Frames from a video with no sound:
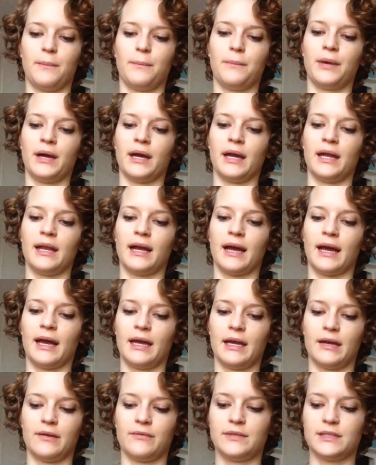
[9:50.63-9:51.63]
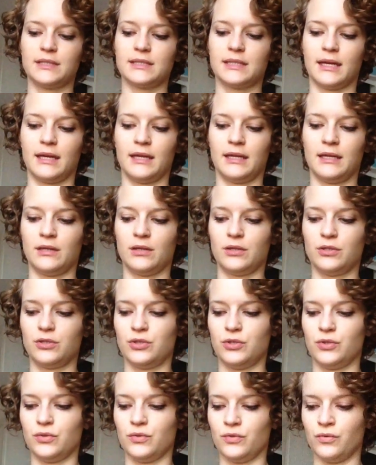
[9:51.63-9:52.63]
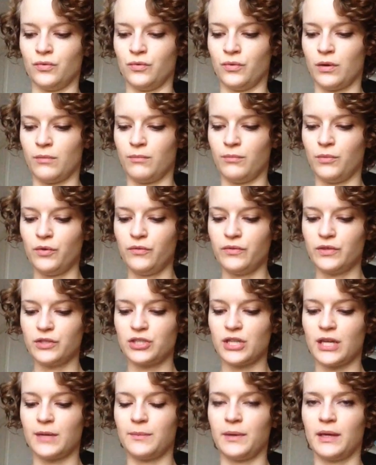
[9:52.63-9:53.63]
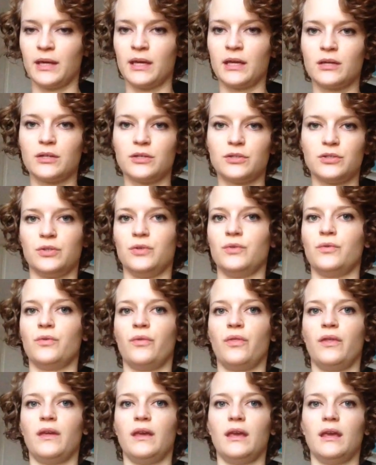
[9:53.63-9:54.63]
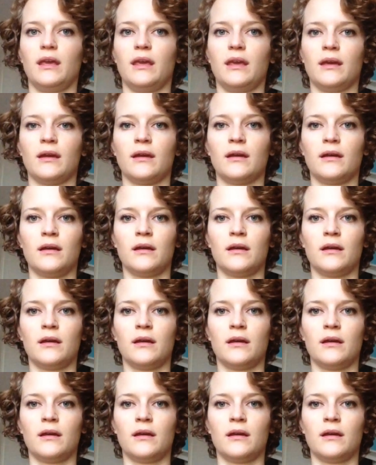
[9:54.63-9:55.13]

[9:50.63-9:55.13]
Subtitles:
but I have decided to move the shaping to the